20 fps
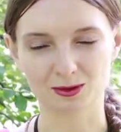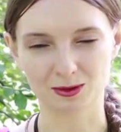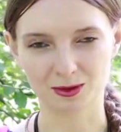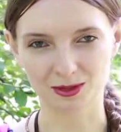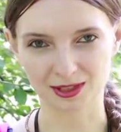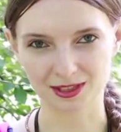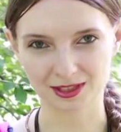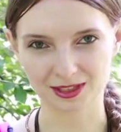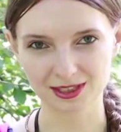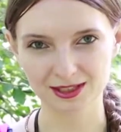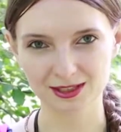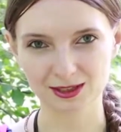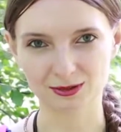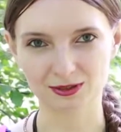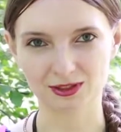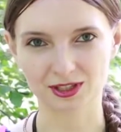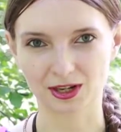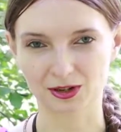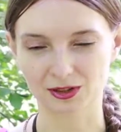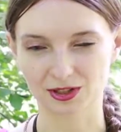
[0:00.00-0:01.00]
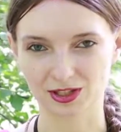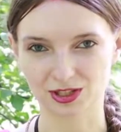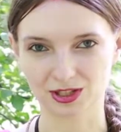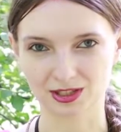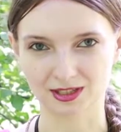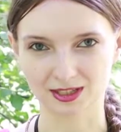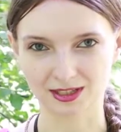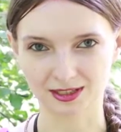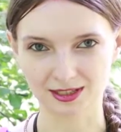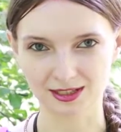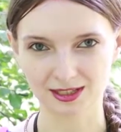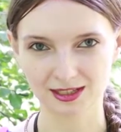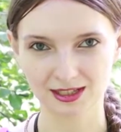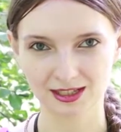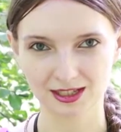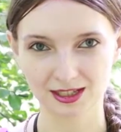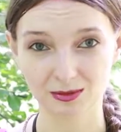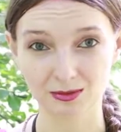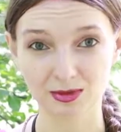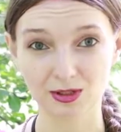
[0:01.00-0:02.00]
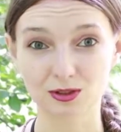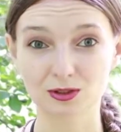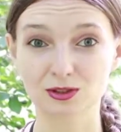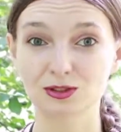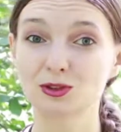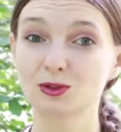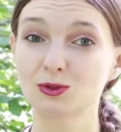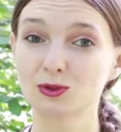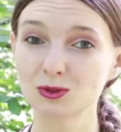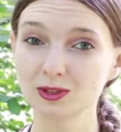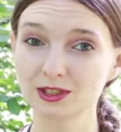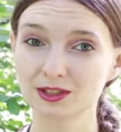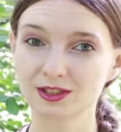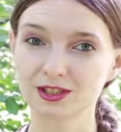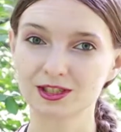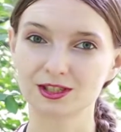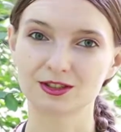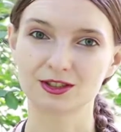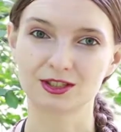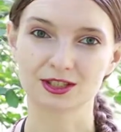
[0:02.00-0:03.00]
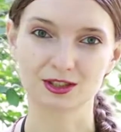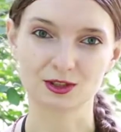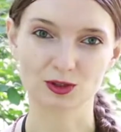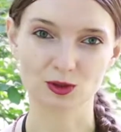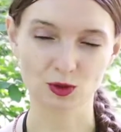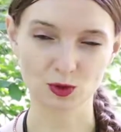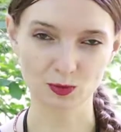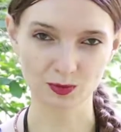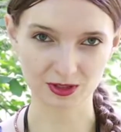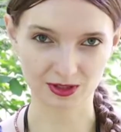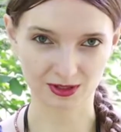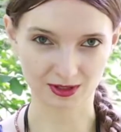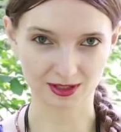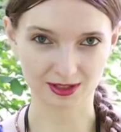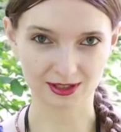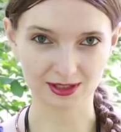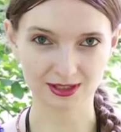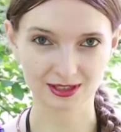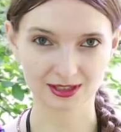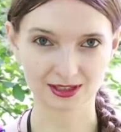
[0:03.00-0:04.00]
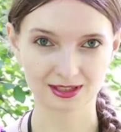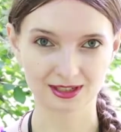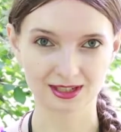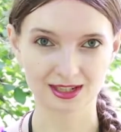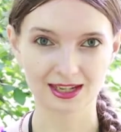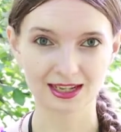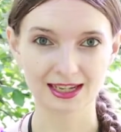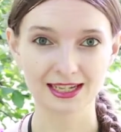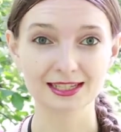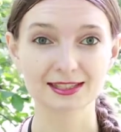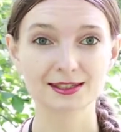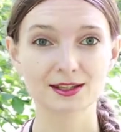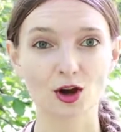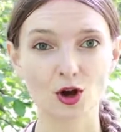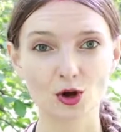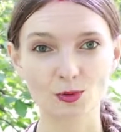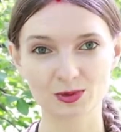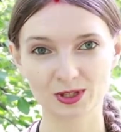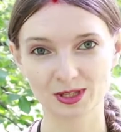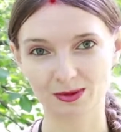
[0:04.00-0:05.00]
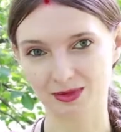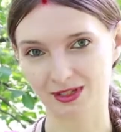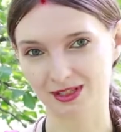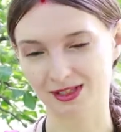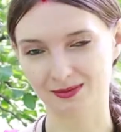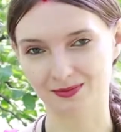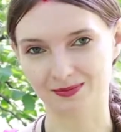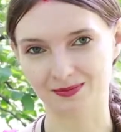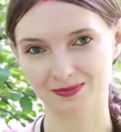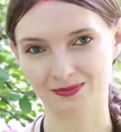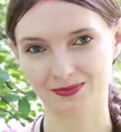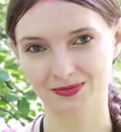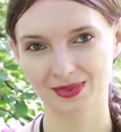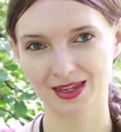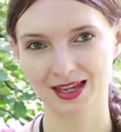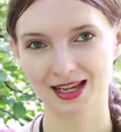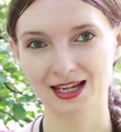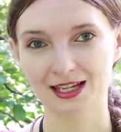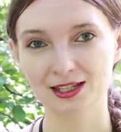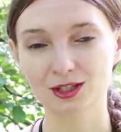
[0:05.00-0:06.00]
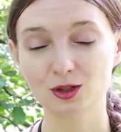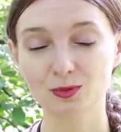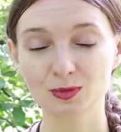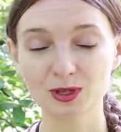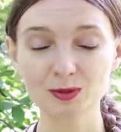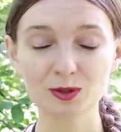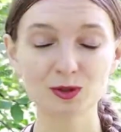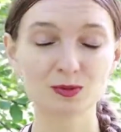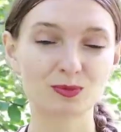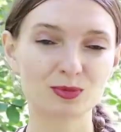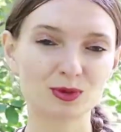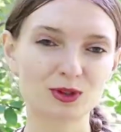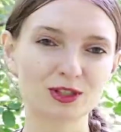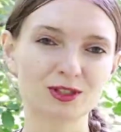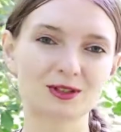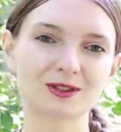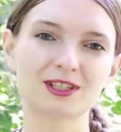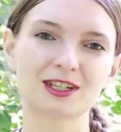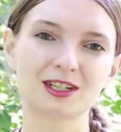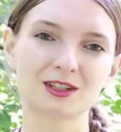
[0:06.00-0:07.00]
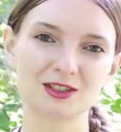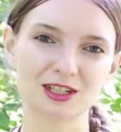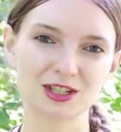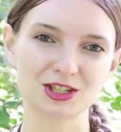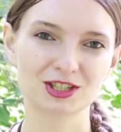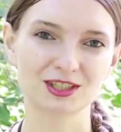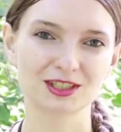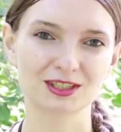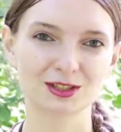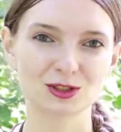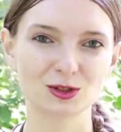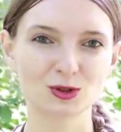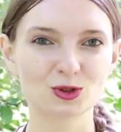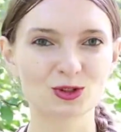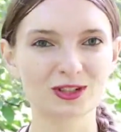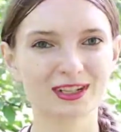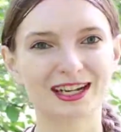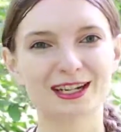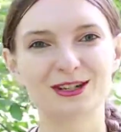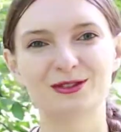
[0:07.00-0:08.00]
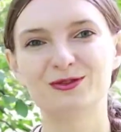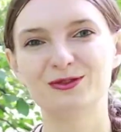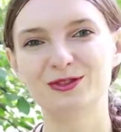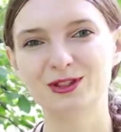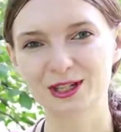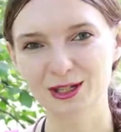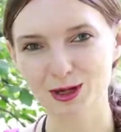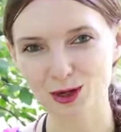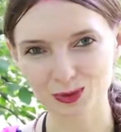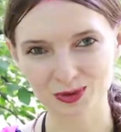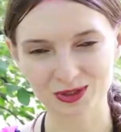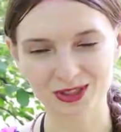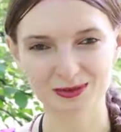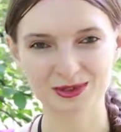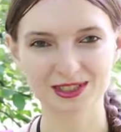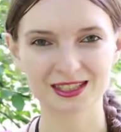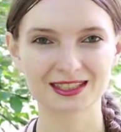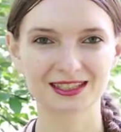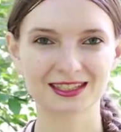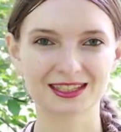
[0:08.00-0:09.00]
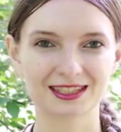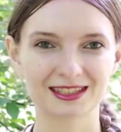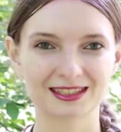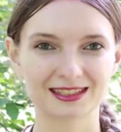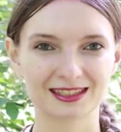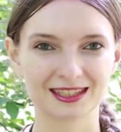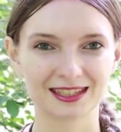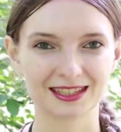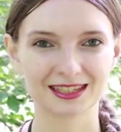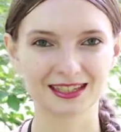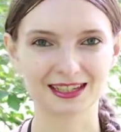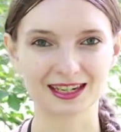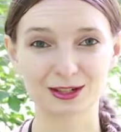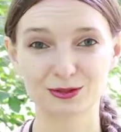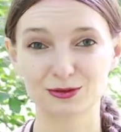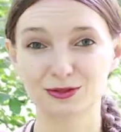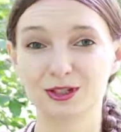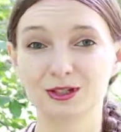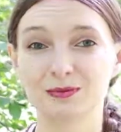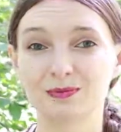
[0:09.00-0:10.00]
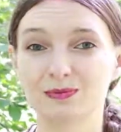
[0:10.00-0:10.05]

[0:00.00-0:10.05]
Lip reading: qualities of Trayodashi Tithi, because the ruler here is Jupiter, is optimism. So people born on Trayodashi Tithi usually are very optimistic, they are very